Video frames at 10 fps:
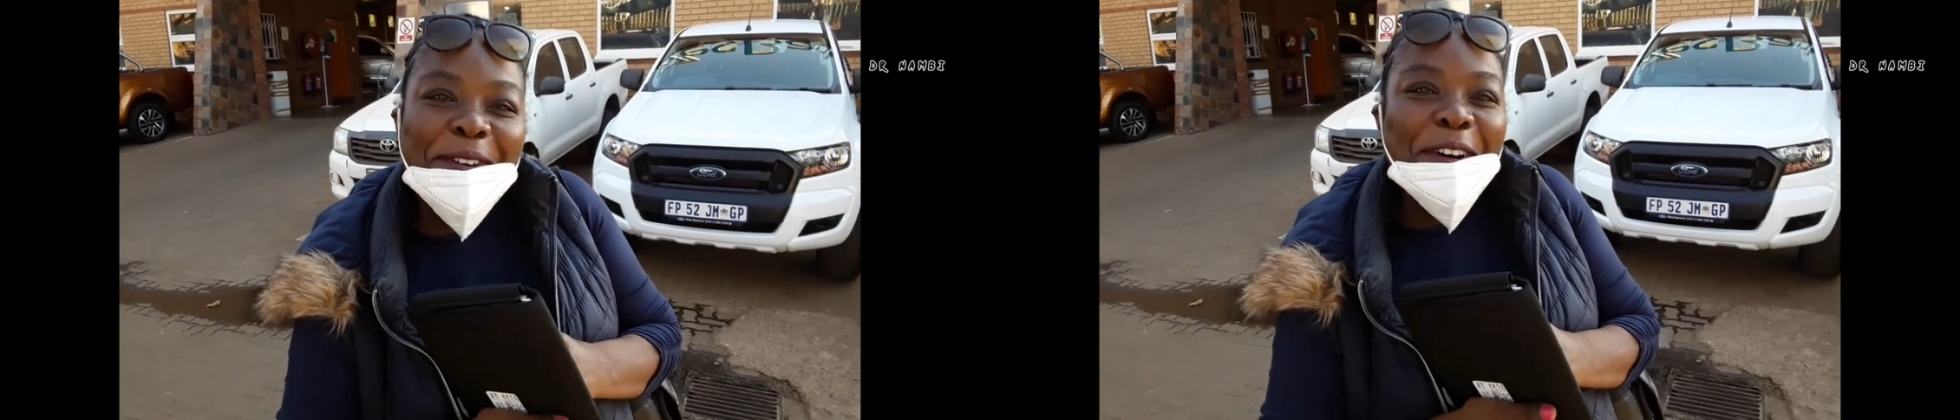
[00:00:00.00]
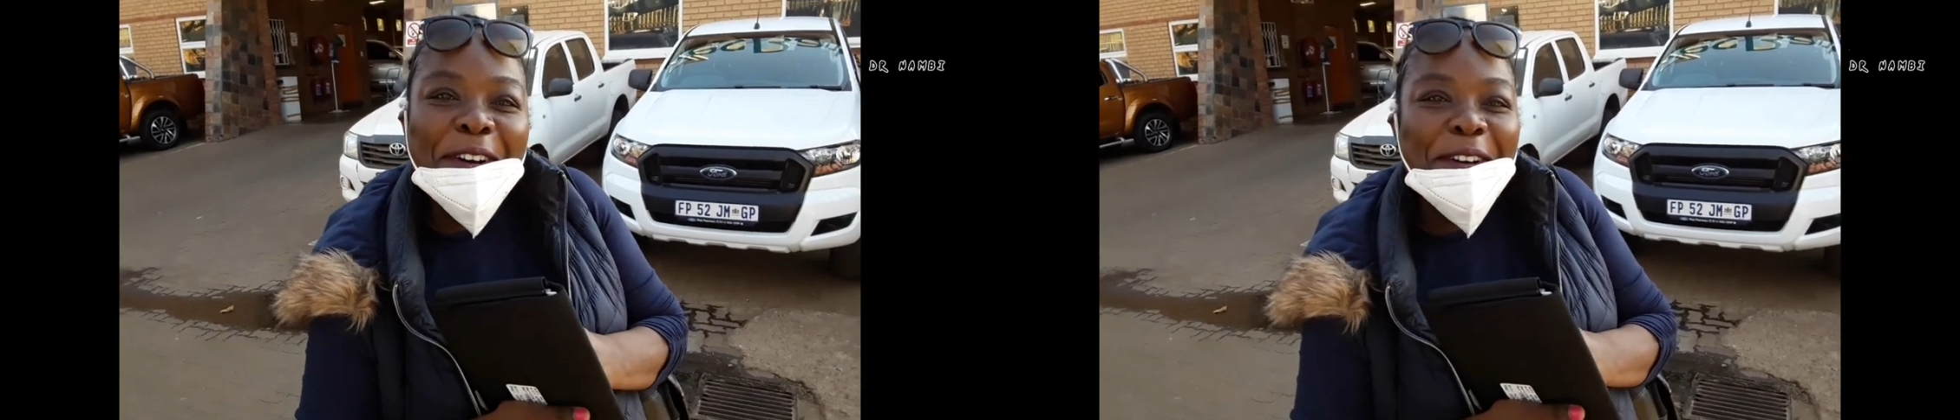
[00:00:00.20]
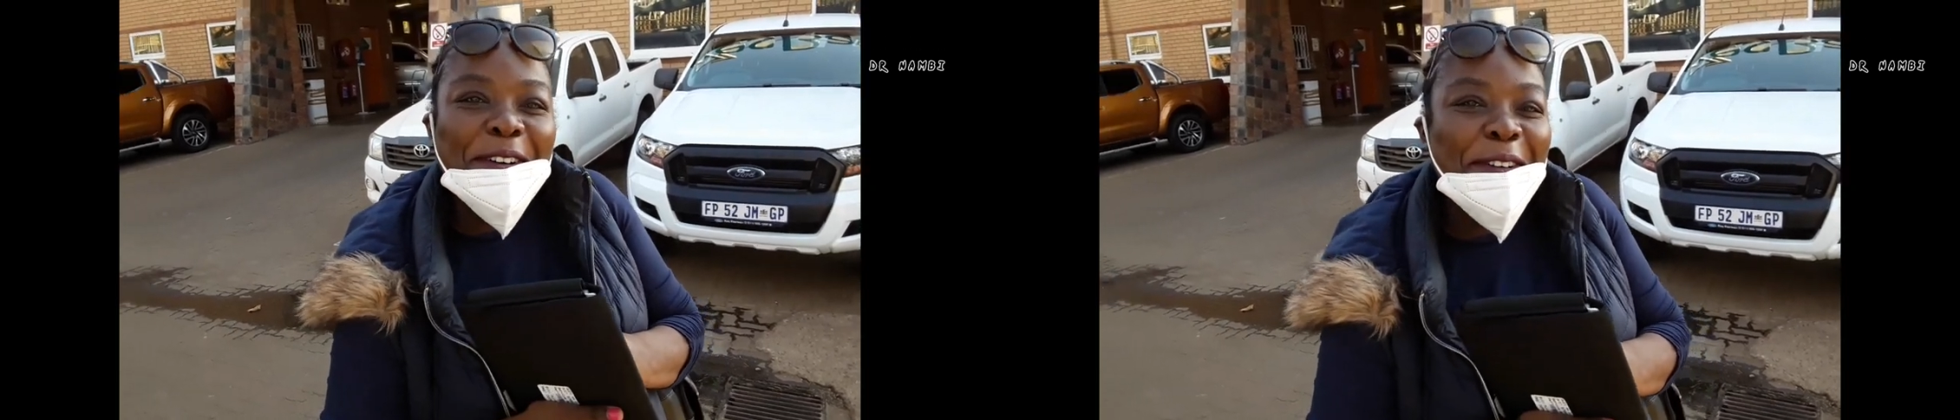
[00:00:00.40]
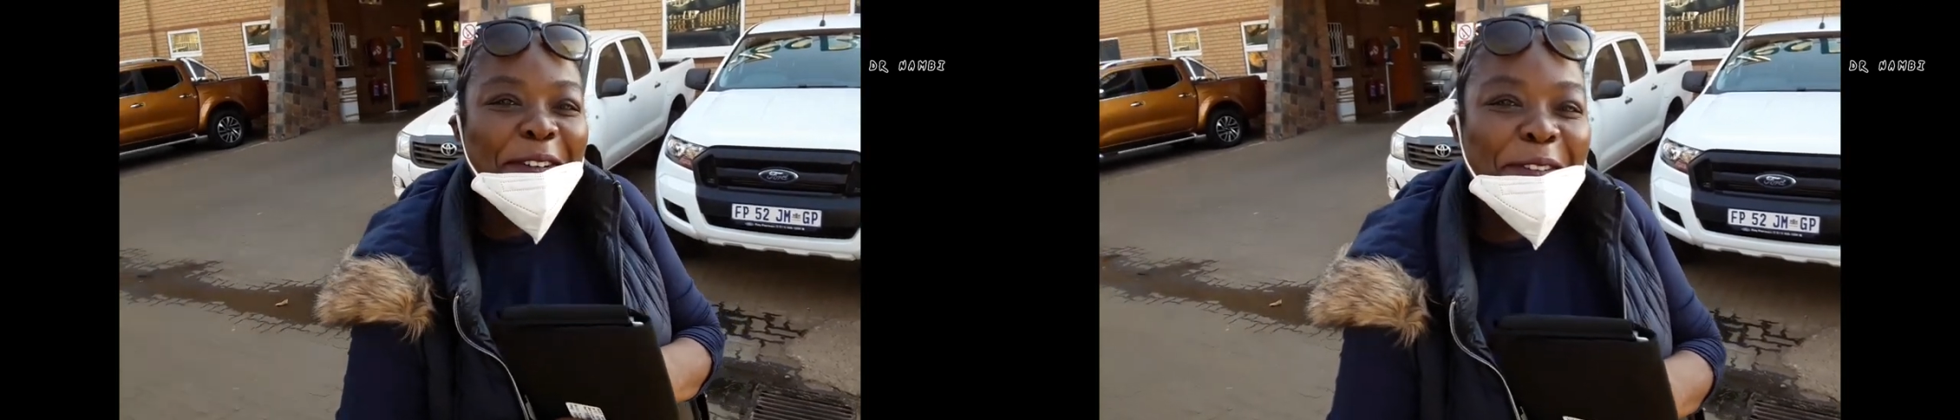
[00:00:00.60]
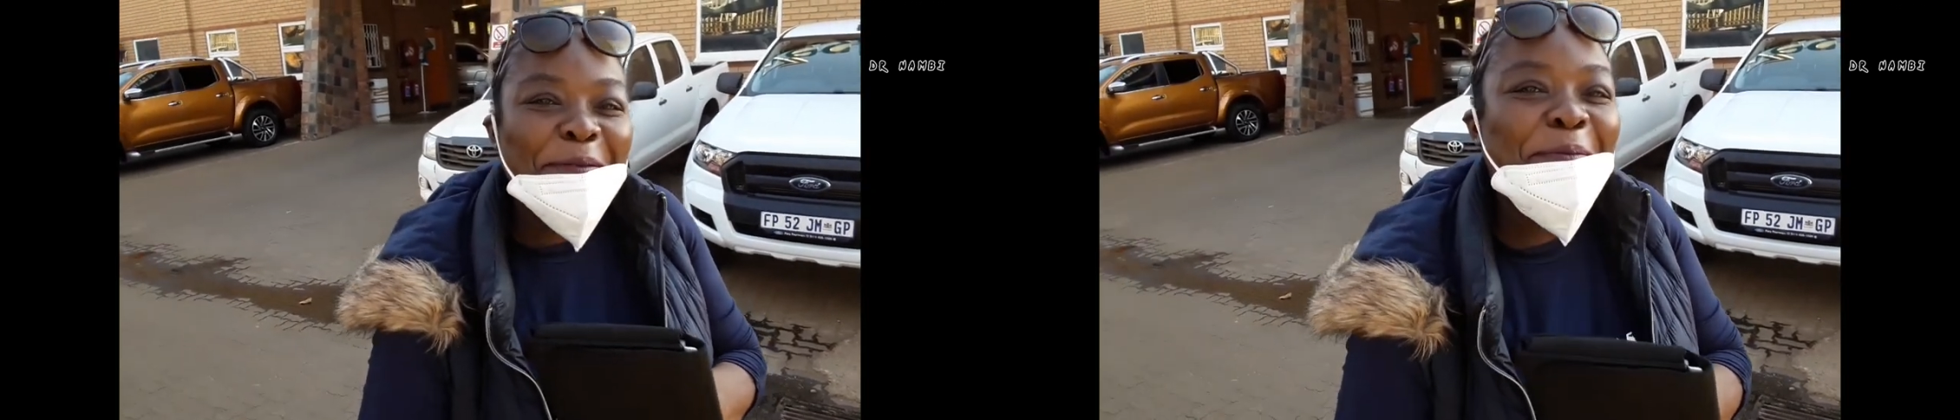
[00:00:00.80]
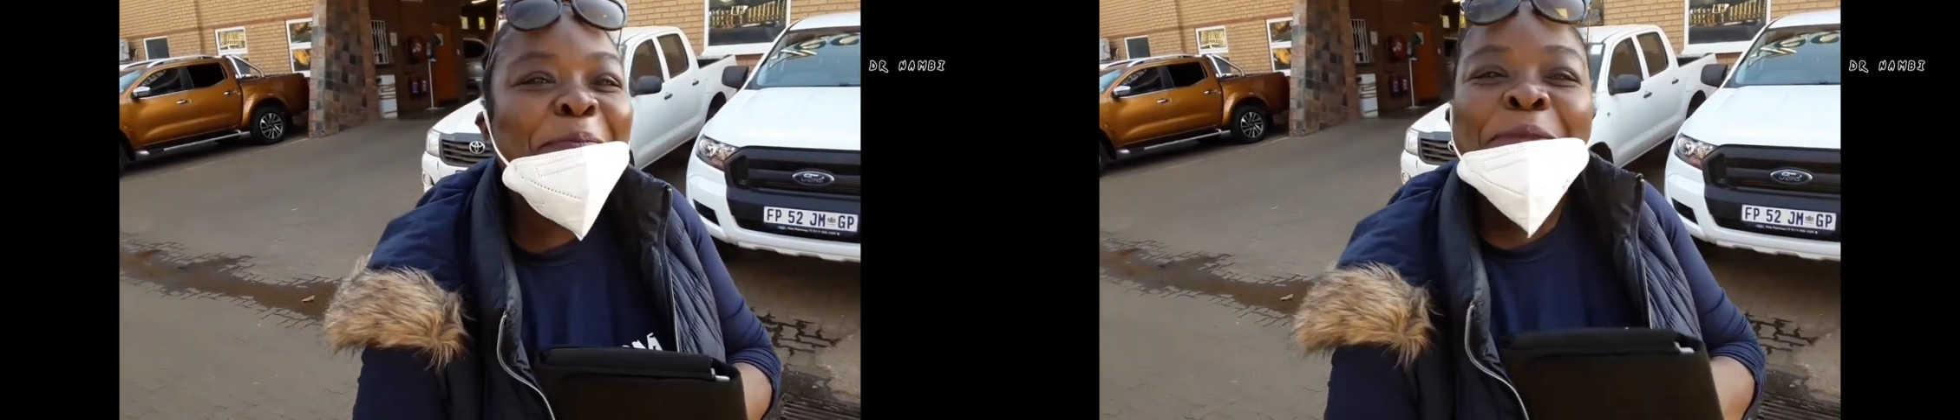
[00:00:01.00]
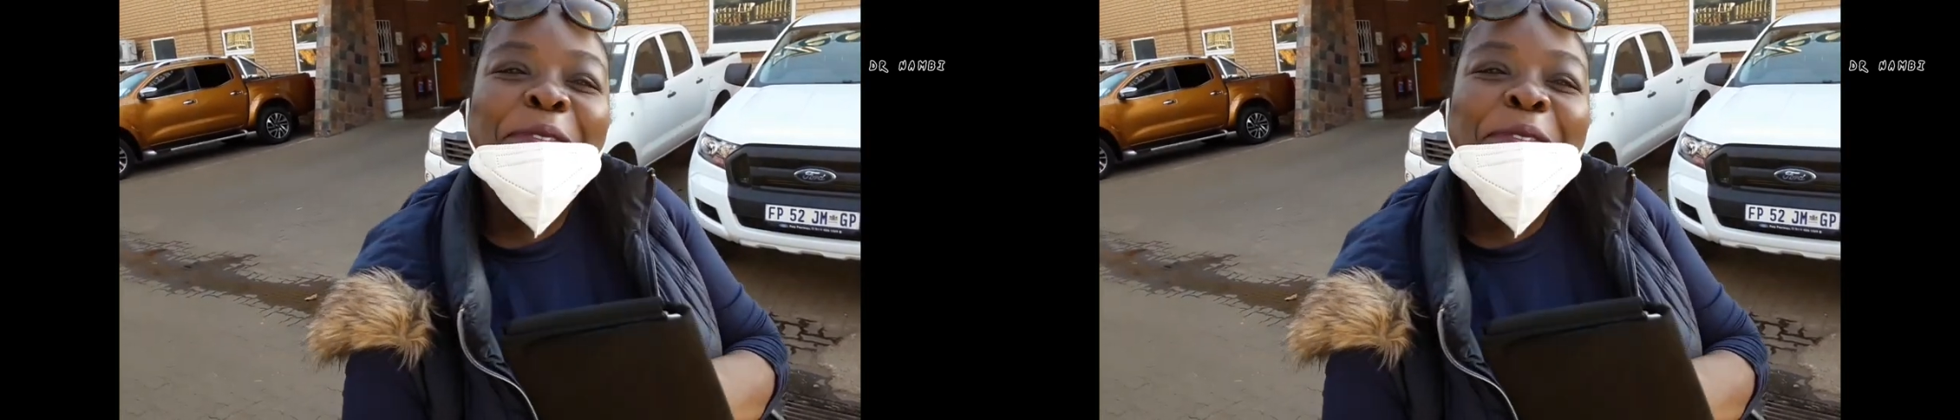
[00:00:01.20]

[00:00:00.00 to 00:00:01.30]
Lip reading: home.